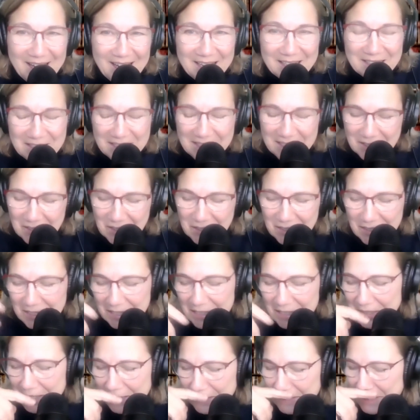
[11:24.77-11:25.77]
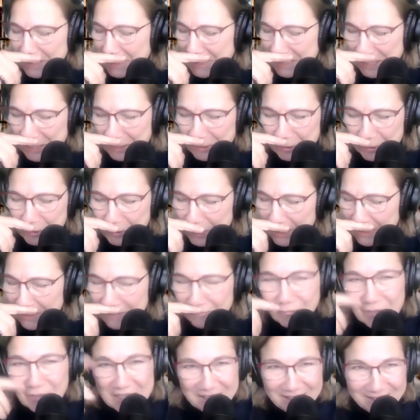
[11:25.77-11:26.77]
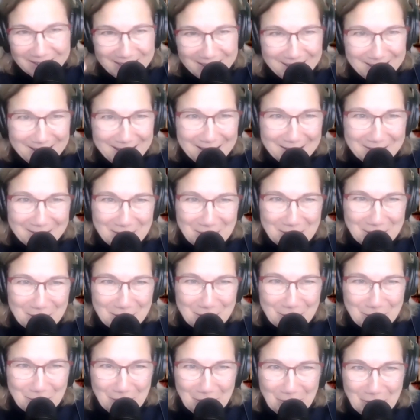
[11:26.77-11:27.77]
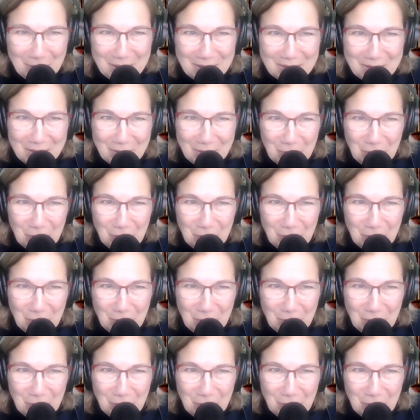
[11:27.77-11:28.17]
I teach teenagers, and recently I had this experience.